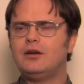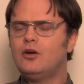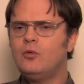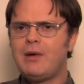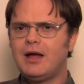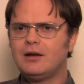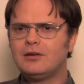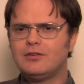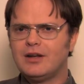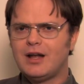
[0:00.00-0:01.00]
no man
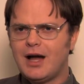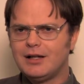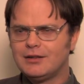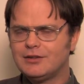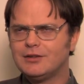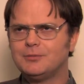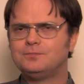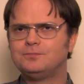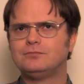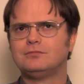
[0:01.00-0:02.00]
is an island.
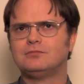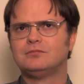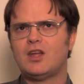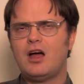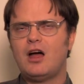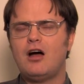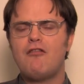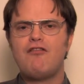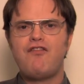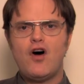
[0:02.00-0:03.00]

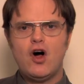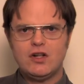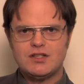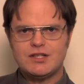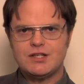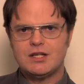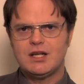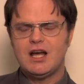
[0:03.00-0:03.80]
False.